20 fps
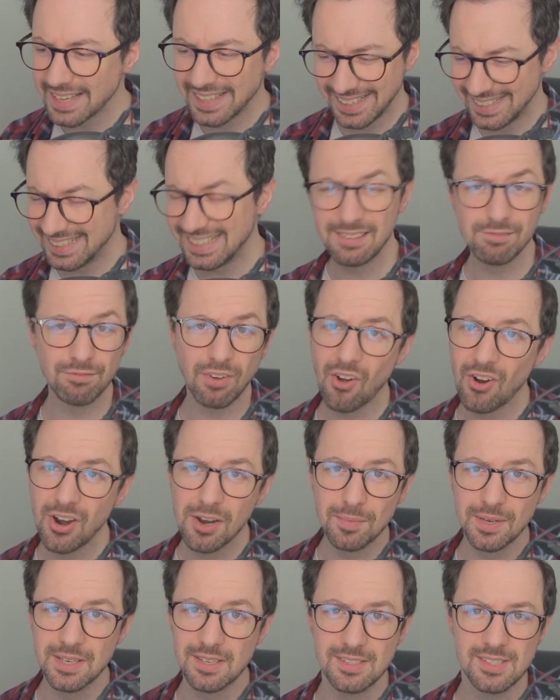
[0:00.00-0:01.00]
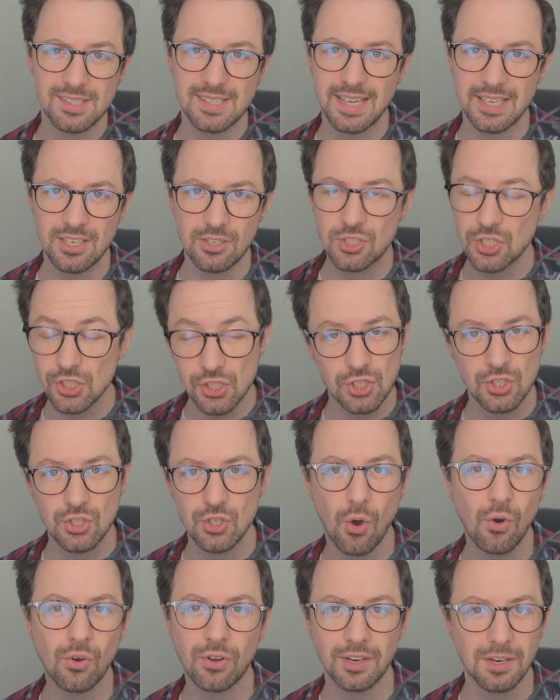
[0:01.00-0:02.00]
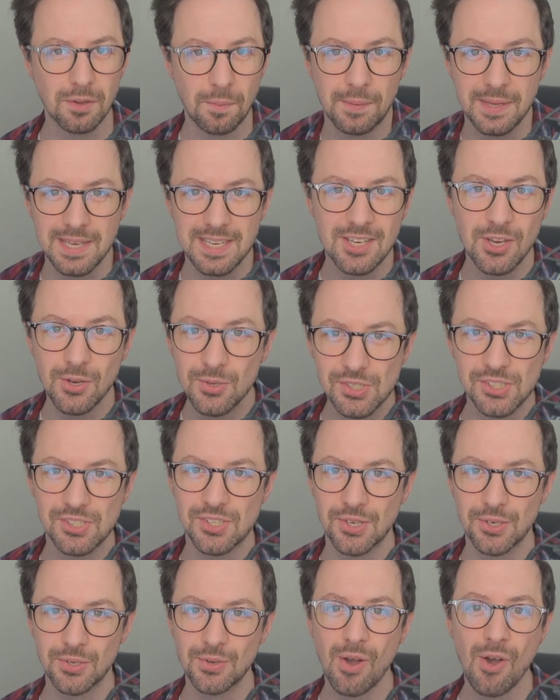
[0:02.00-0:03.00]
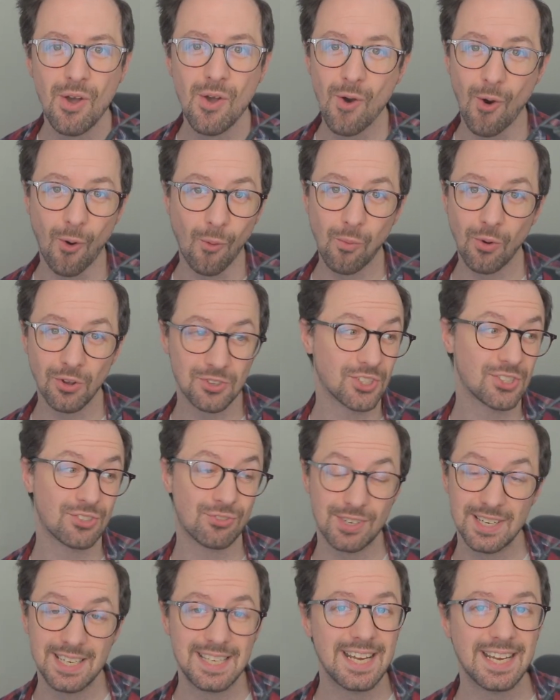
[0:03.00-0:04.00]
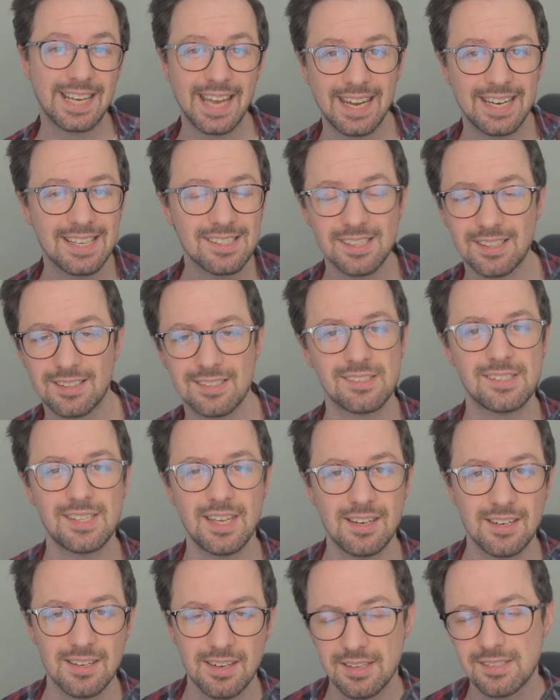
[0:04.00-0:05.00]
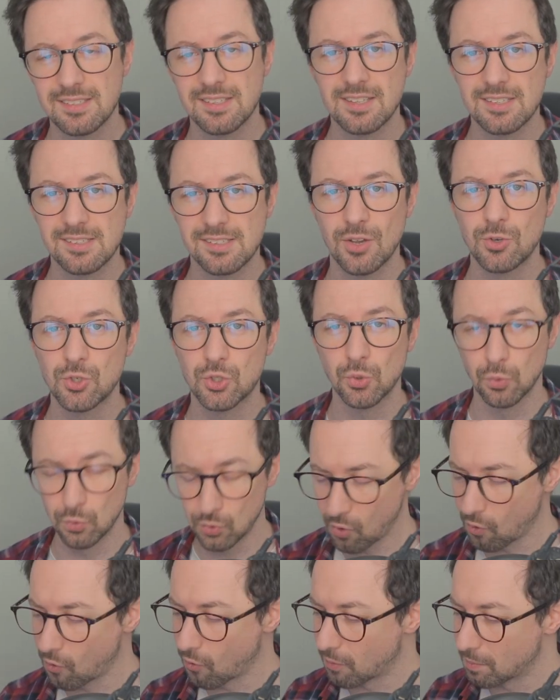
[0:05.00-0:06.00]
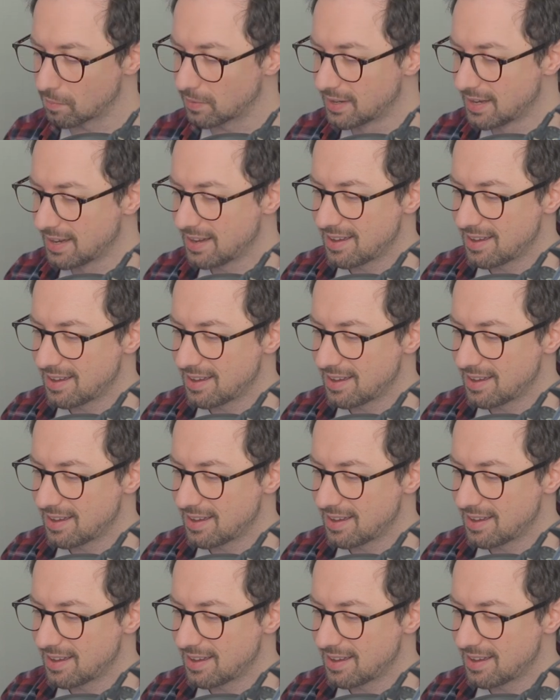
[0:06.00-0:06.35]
in environments that you're just not going to be used to, or what just really, again, isn't considered as the social norm.